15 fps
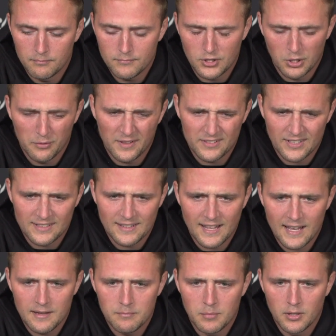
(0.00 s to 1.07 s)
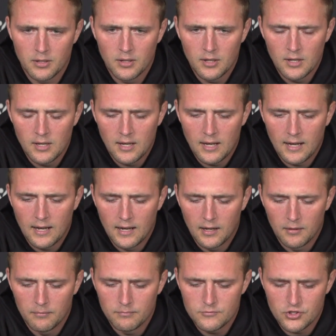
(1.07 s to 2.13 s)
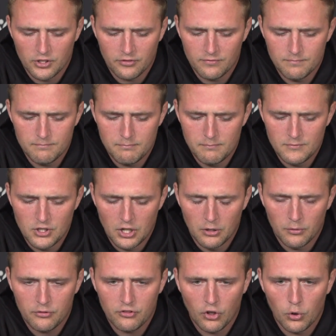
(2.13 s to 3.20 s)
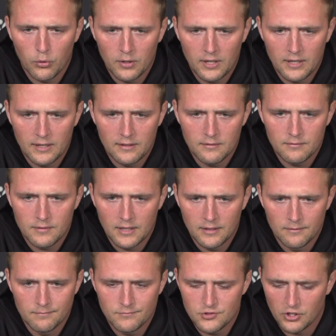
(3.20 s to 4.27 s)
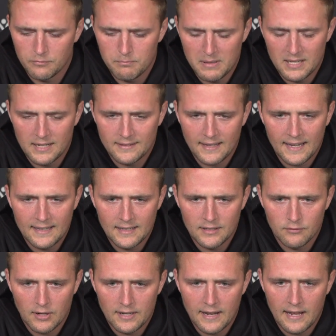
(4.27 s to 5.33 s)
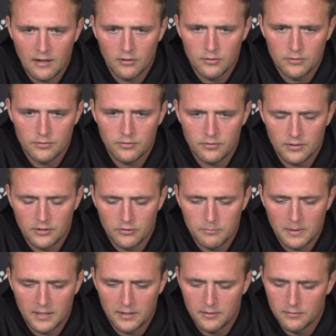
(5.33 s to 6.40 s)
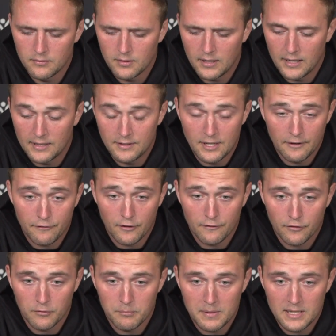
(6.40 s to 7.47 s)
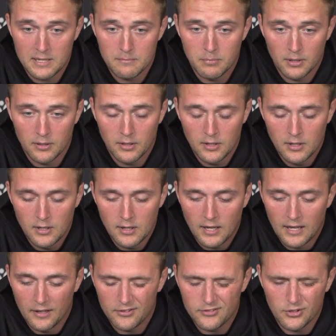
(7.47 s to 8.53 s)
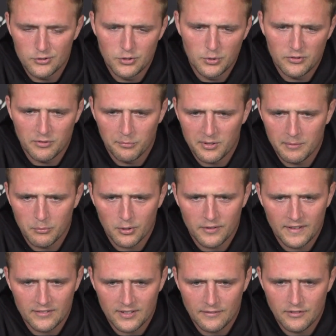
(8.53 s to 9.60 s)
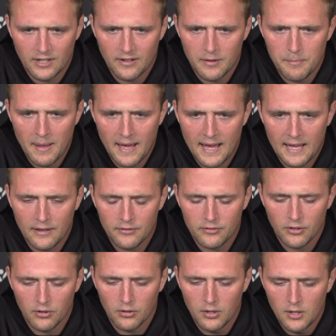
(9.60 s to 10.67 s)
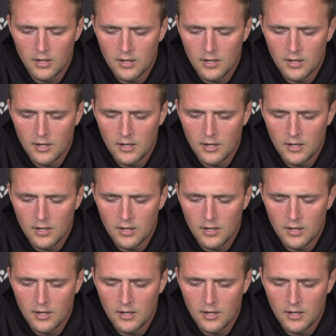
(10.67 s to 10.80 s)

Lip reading: you know, things like that, but just, you know, soling in and just being a tight end right now has been different for me, but still doing some similar things that I've done in the past. So